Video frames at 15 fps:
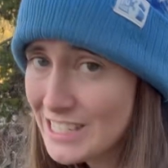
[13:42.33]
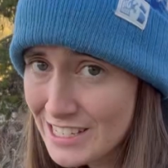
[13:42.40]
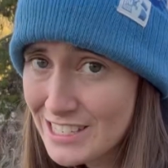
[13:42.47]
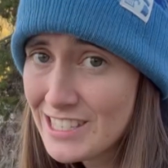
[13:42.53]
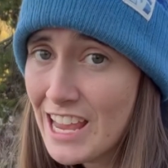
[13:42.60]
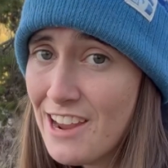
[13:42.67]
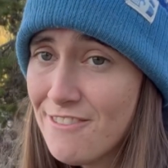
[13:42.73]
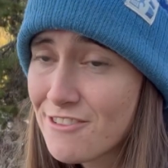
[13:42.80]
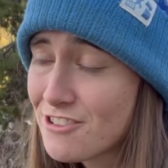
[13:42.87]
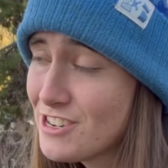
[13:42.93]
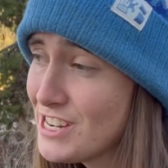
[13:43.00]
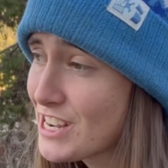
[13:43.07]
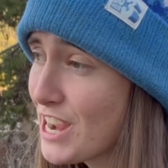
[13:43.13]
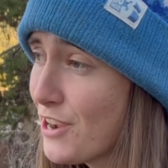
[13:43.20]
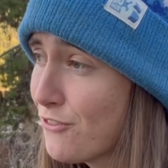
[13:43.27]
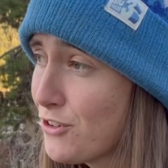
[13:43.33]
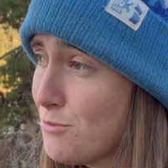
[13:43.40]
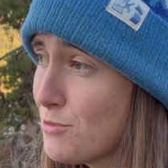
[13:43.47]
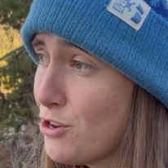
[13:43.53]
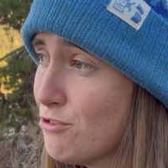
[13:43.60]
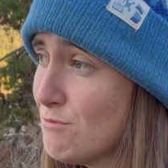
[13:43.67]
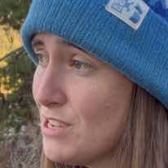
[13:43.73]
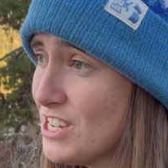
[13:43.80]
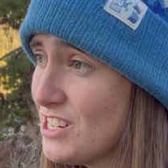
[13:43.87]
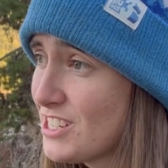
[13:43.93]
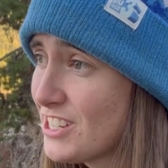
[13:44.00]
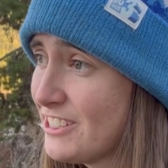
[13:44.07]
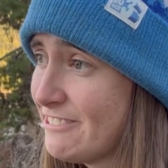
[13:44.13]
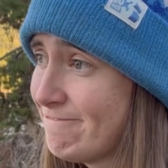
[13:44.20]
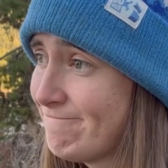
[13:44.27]
savoring every moment,
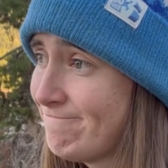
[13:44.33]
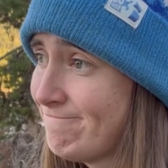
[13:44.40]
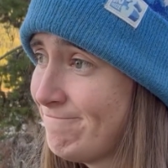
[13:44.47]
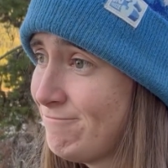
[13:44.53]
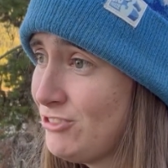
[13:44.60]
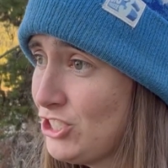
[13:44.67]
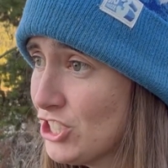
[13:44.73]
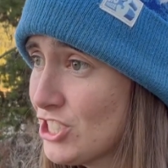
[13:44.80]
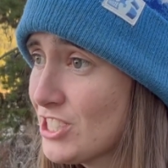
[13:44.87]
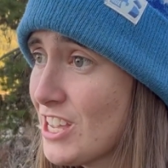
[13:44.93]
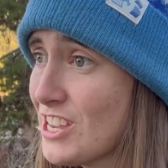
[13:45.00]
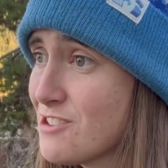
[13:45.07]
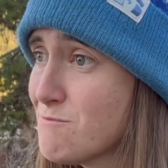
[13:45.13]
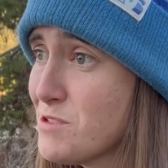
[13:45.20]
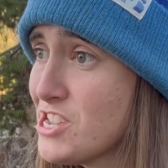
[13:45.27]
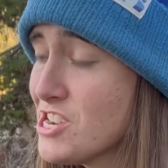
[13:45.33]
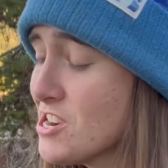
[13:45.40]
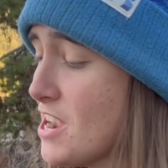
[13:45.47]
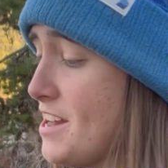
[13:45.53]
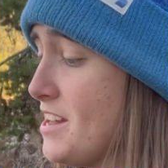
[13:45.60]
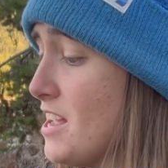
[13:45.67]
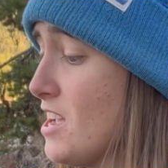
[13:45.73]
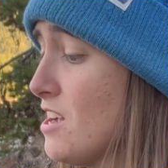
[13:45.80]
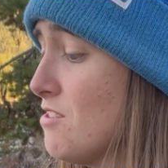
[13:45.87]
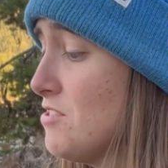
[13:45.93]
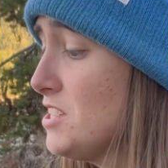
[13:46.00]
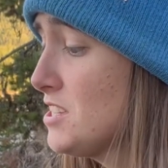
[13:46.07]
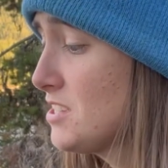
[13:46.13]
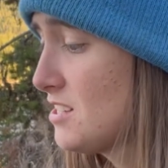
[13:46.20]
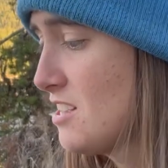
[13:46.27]
just like a beer. And now
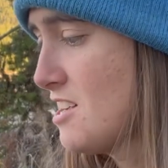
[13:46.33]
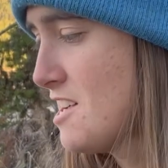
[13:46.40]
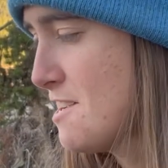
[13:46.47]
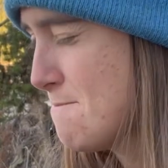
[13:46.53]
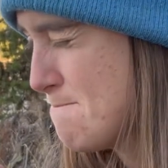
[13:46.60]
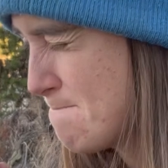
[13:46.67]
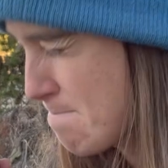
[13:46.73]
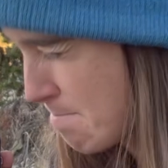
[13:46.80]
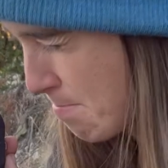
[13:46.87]
this time,